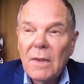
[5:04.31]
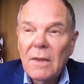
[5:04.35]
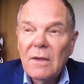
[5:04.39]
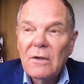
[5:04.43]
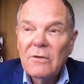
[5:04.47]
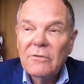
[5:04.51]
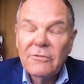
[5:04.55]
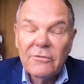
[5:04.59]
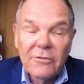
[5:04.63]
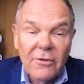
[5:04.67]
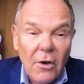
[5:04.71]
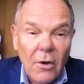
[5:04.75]

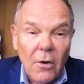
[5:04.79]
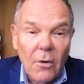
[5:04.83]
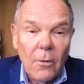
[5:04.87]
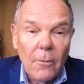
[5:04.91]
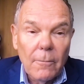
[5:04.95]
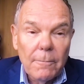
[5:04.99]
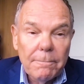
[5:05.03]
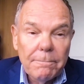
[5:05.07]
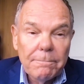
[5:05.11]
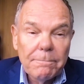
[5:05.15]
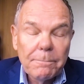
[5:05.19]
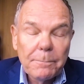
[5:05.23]
So
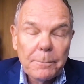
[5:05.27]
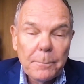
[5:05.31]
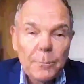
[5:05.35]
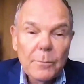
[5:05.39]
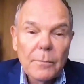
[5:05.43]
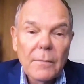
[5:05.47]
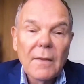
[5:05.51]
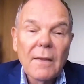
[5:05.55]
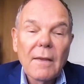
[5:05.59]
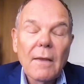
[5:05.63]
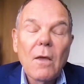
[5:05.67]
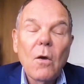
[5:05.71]

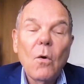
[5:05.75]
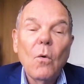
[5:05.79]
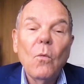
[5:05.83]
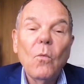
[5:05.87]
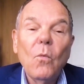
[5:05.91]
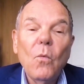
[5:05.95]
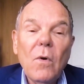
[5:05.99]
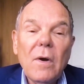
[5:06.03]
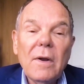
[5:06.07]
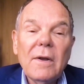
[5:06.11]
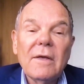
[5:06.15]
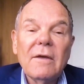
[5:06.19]

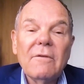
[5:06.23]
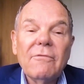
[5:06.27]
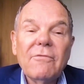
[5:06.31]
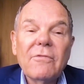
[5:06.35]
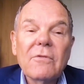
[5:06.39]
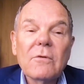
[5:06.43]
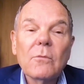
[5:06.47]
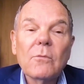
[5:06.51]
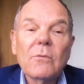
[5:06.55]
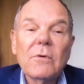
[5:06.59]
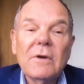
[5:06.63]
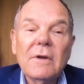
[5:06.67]
what if
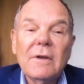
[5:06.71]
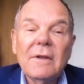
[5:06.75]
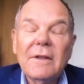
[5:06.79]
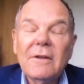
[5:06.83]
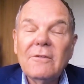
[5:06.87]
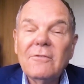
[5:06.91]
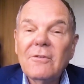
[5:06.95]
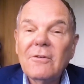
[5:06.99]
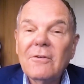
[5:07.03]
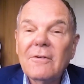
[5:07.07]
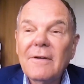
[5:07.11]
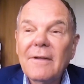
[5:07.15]
there were an
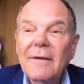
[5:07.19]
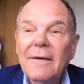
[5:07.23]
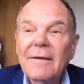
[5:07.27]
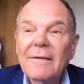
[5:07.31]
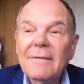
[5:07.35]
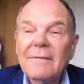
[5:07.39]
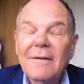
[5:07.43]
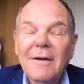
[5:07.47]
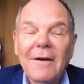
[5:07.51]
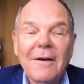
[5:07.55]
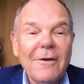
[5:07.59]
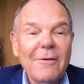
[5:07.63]

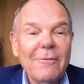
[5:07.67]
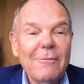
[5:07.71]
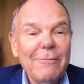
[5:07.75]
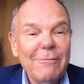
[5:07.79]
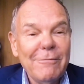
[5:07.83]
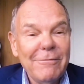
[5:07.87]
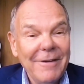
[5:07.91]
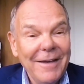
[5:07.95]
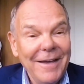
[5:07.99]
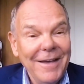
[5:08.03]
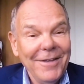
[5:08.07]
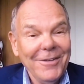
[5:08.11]
internet of
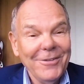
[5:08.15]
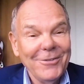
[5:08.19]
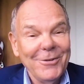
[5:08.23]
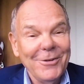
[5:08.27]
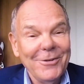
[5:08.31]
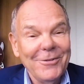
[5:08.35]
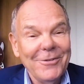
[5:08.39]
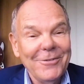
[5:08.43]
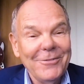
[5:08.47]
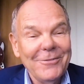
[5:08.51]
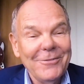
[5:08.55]
value?